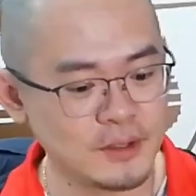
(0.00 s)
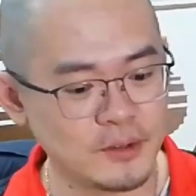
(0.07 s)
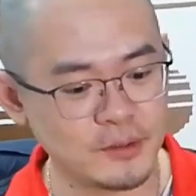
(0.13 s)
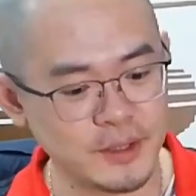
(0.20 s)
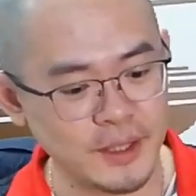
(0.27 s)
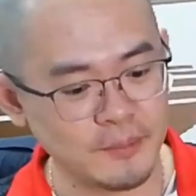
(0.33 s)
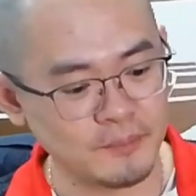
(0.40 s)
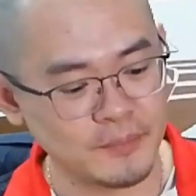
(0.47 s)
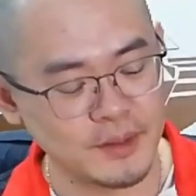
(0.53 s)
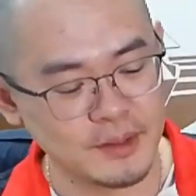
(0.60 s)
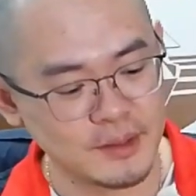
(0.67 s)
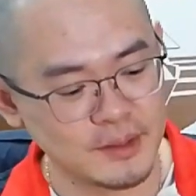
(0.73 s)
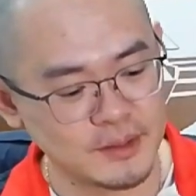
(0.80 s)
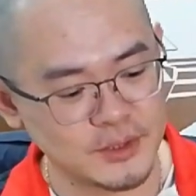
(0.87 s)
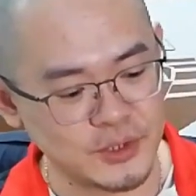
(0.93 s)
Okay,
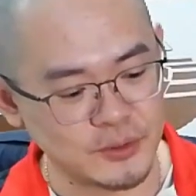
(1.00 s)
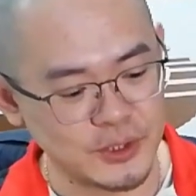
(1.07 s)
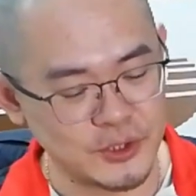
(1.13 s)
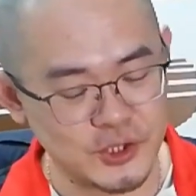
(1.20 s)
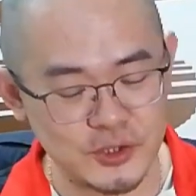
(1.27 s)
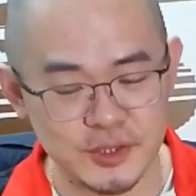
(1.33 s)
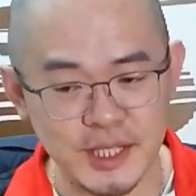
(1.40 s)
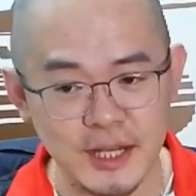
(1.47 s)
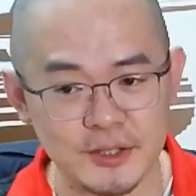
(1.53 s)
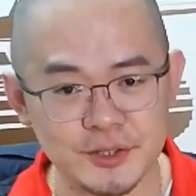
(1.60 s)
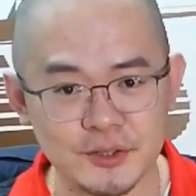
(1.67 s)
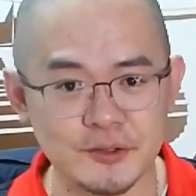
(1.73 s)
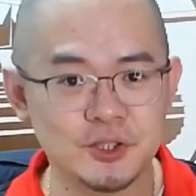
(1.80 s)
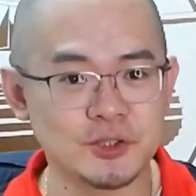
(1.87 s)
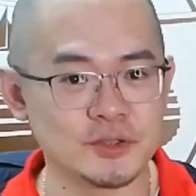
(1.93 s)
so it shoots the
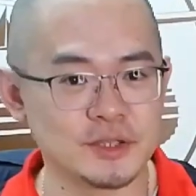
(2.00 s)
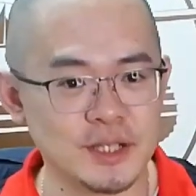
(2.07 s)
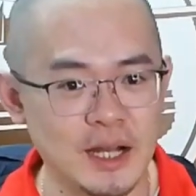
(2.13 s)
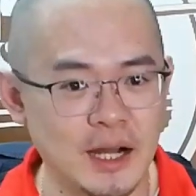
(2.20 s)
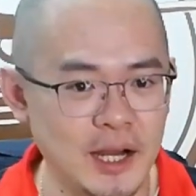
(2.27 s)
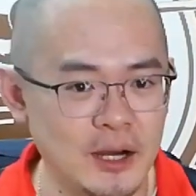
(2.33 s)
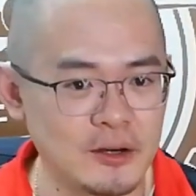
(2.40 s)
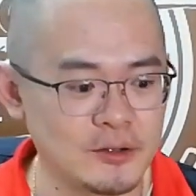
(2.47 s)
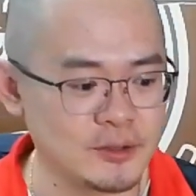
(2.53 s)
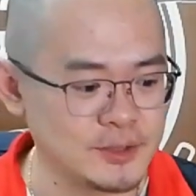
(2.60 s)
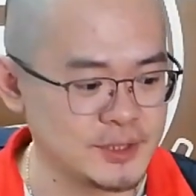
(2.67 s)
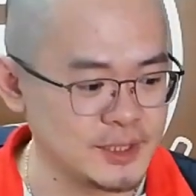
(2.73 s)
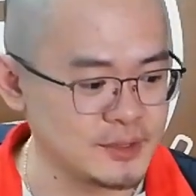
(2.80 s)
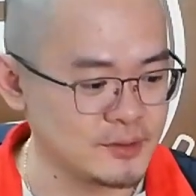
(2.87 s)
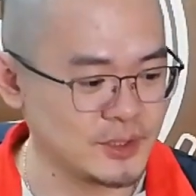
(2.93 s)
airsoft, it shoots the IR
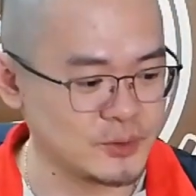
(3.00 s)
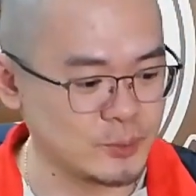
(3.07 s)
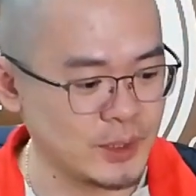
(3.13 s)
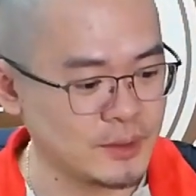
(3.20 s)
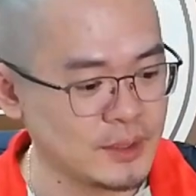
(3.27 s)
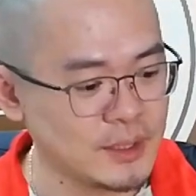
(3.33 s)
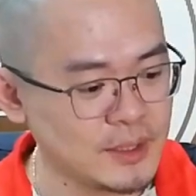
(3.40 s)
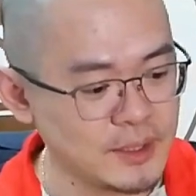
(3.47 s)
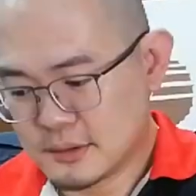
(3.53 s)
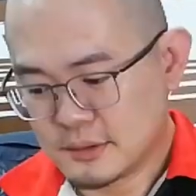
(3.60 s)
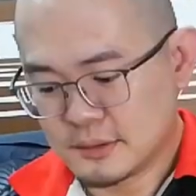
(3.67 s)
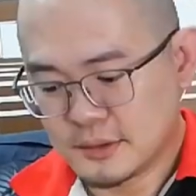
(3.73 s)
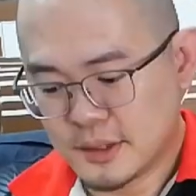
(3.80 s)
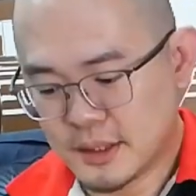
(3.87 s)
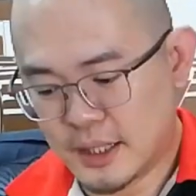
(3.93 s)
signal as well.
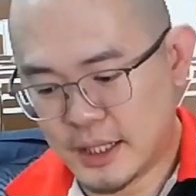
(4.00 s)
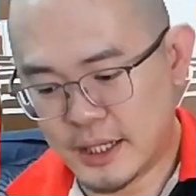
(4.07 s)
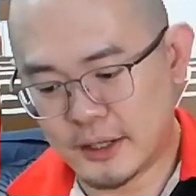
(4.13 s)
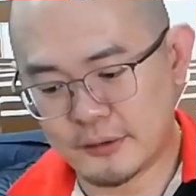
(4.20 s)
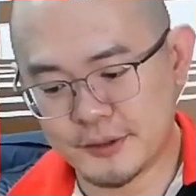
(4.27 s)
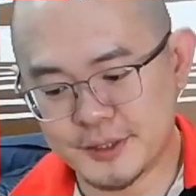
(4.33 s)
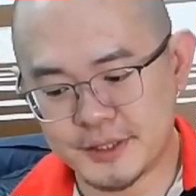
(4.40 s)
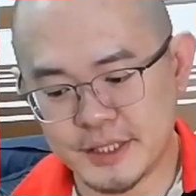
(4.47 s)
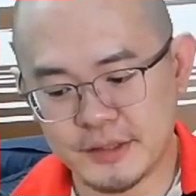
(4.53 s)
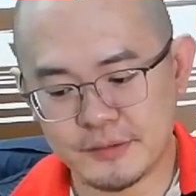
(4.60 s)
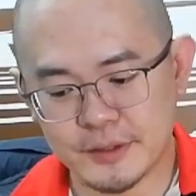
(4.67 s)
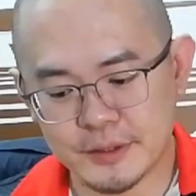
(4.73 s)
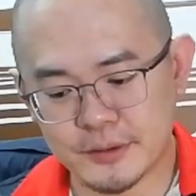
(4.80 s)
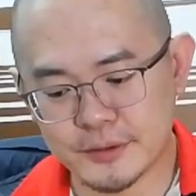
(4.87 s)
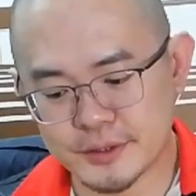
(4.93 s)
IR
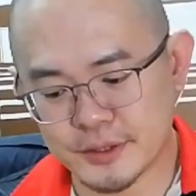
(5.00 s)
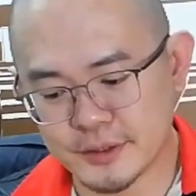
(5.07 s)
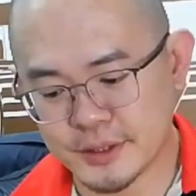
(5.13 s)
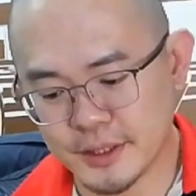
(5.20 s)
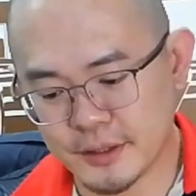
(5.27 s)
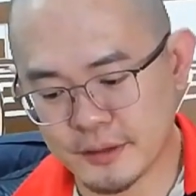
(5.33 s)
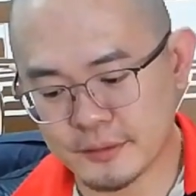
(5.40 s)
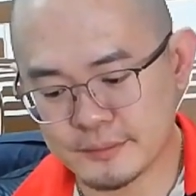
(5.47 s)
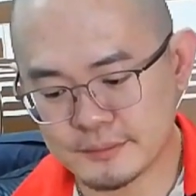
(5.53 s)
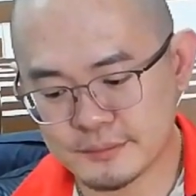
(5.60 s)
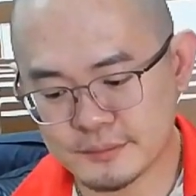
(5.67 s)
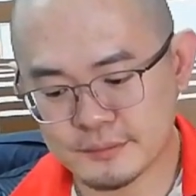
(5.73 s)
receiver goes on here.